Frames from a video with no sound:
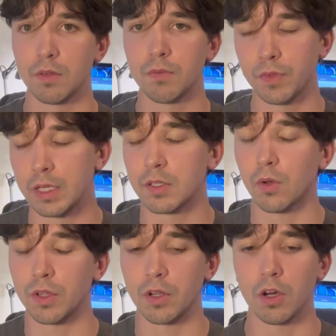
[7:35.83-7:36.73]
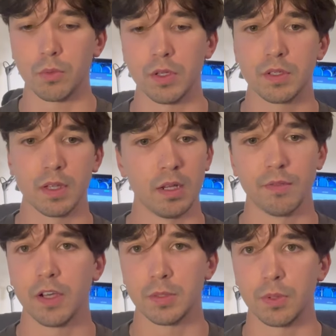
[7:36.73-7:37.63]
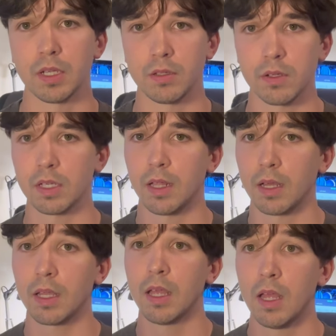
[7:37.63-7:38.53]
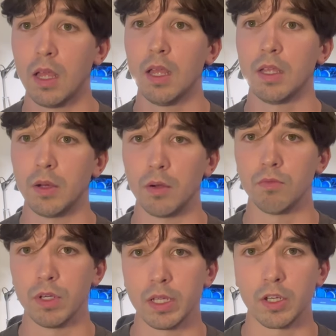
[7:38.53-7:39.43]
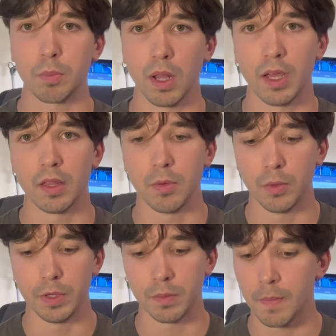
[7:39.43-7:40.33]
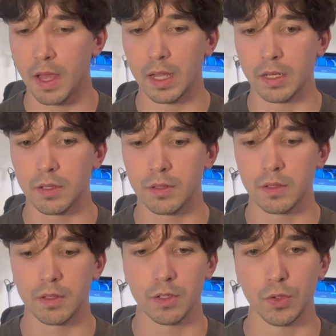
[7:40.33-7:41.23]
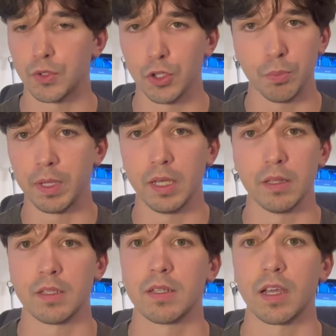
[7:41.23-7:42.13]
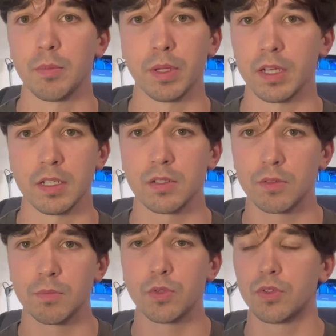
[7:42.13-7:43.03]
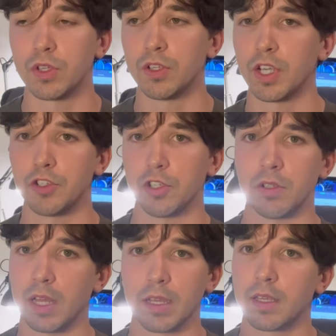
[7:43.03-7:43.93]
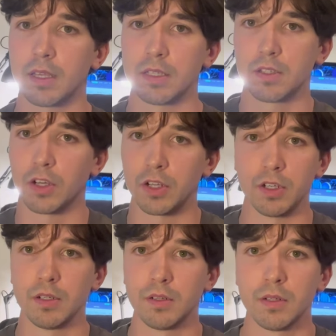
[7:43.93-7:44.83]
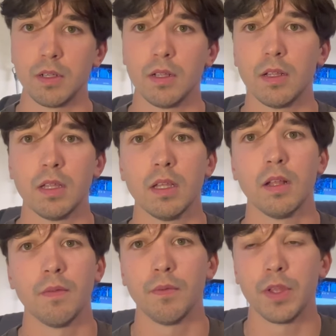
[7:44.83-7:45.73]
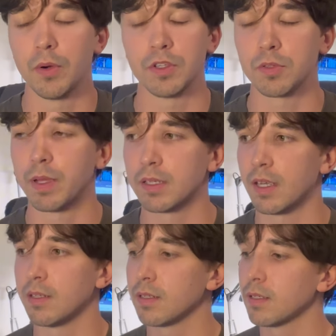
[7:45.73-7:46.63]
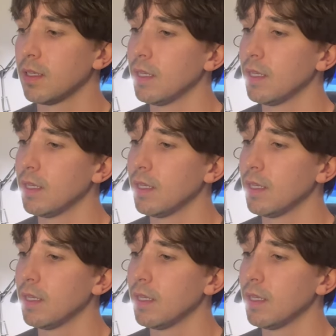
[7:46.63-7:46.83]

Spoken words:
years old and onwards, then Facebook is looking like, you know, a really good play at the moment. And YouTube being the second biggest search engine, like, it's got a, you know, it just makes sense.